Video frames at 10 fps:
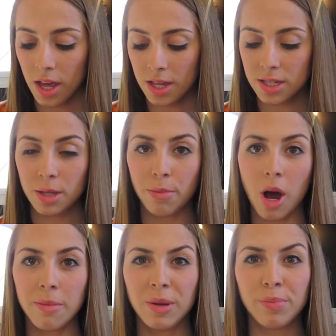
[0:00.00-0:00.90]
is the
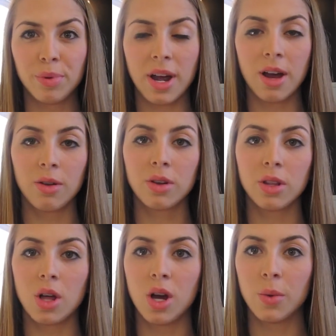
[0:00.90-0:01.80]
Bobbi Brown
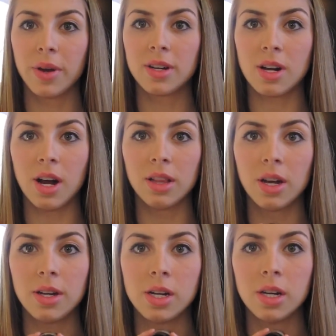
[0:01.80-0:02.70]
Longwear
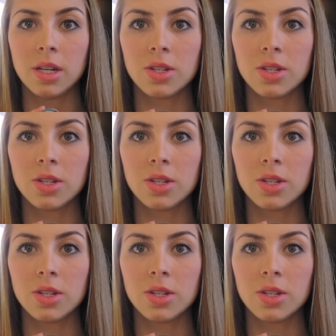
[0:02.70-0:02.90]
Eyeliner.